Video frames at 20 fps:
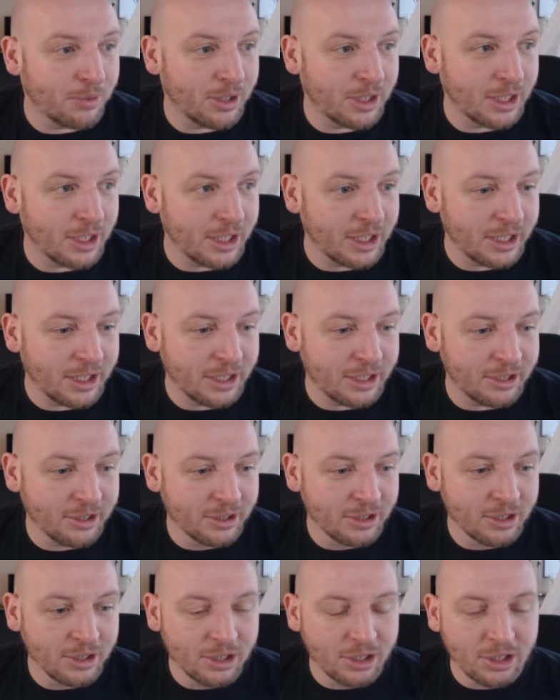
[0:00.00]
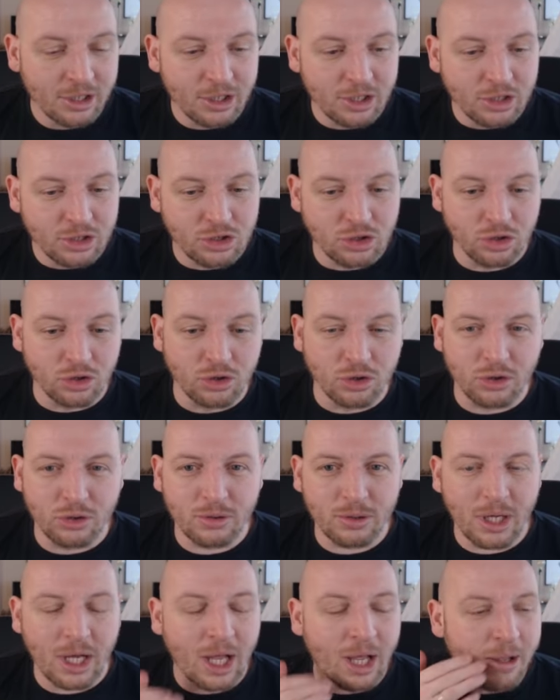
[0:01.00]
of the league.
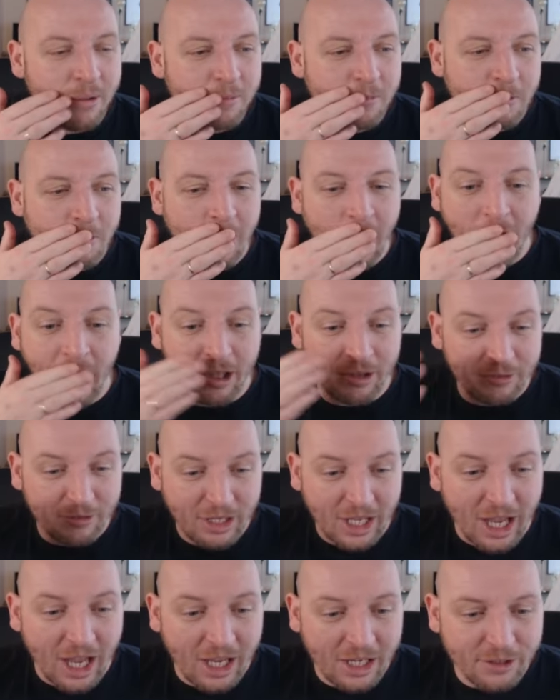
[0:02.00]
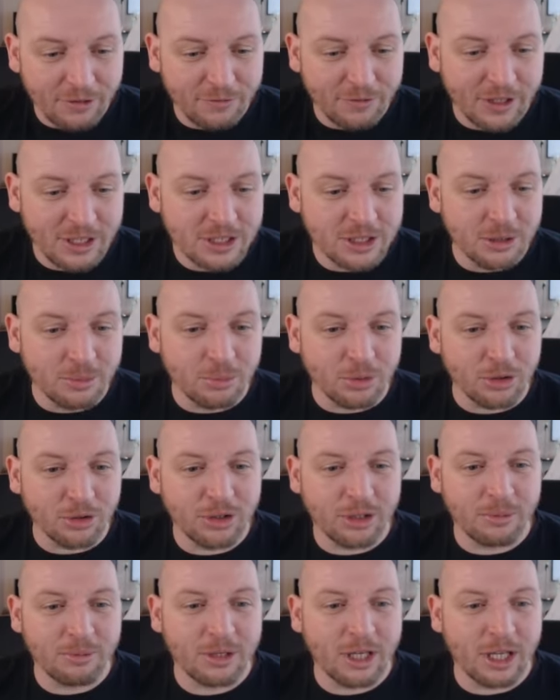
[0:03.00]
So I kind of fancy both of
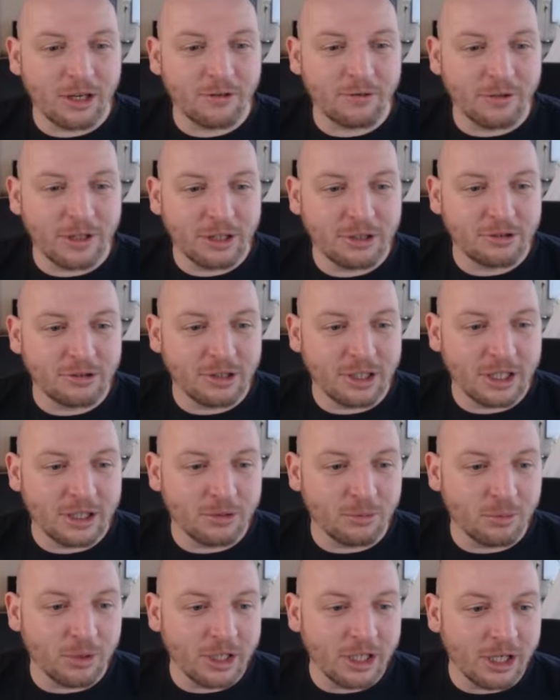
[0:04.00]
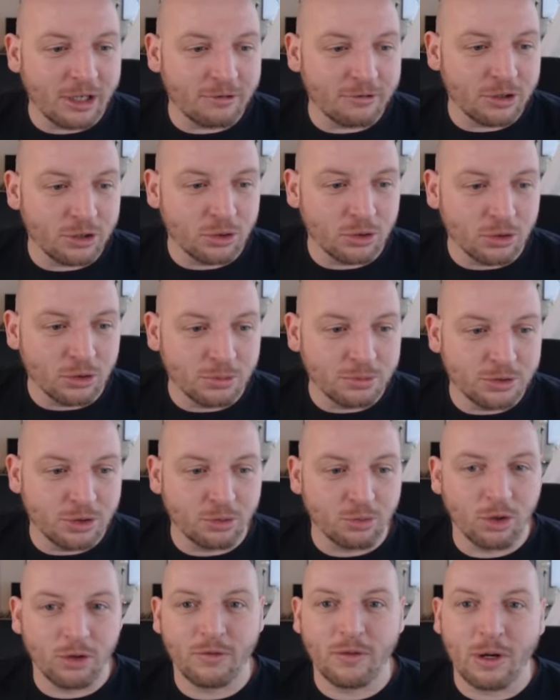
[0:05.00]
them to a victory here, and we are at home to
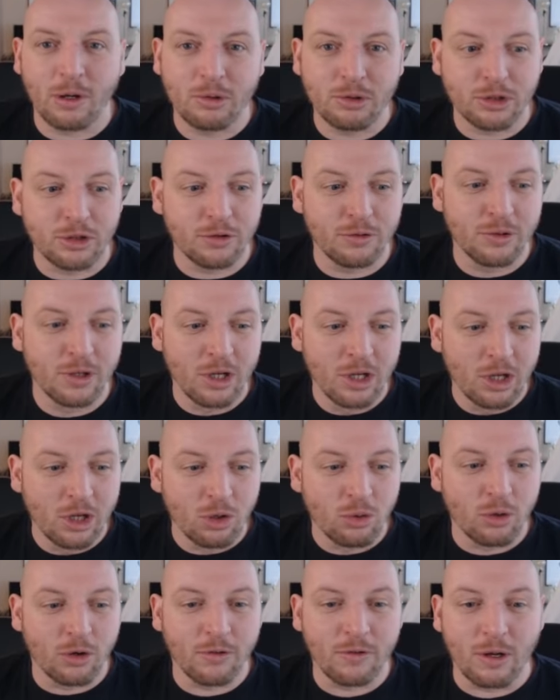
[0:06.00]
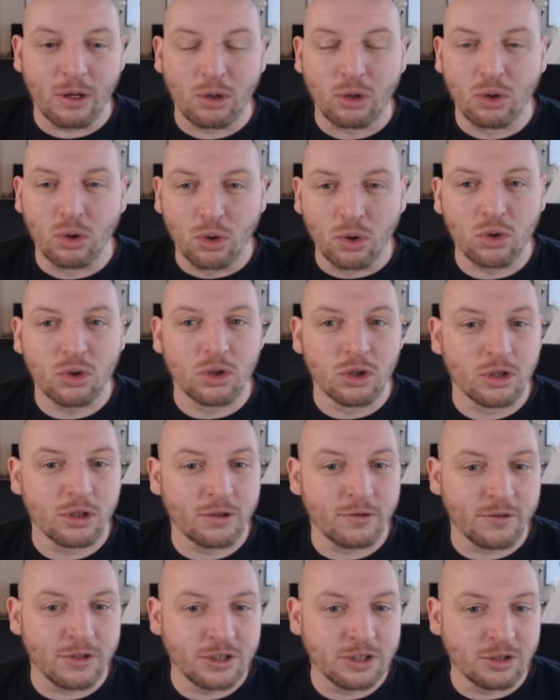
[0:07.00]
one of our local
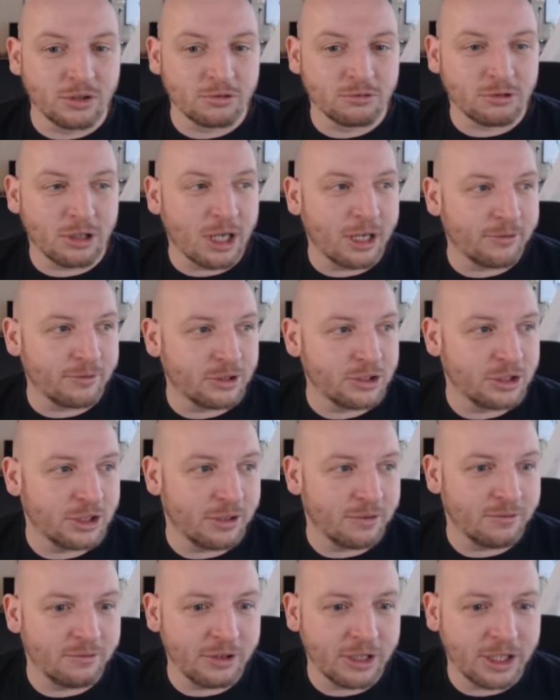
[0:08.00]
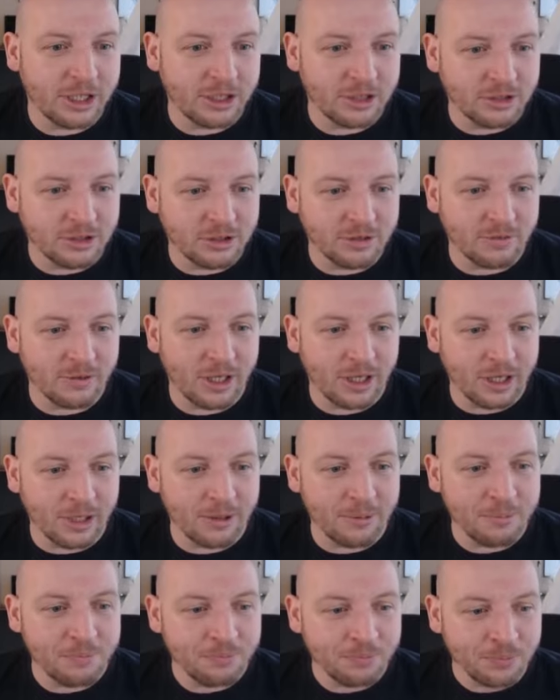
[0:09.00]
divisional rivals in Viking
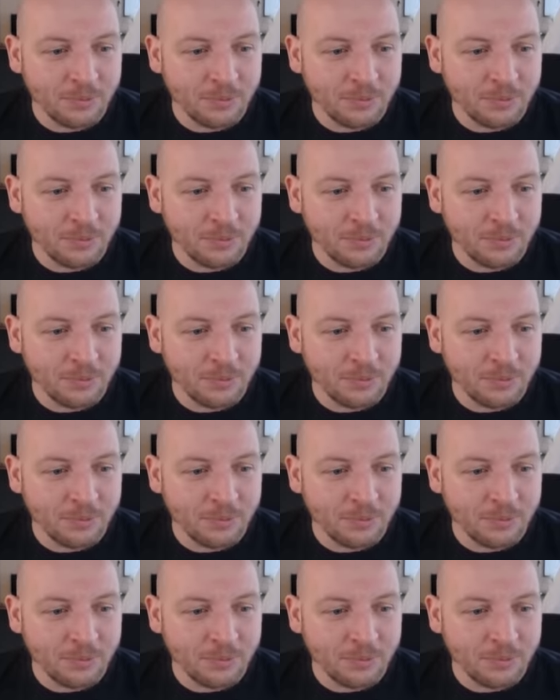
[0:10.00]
Stavanger.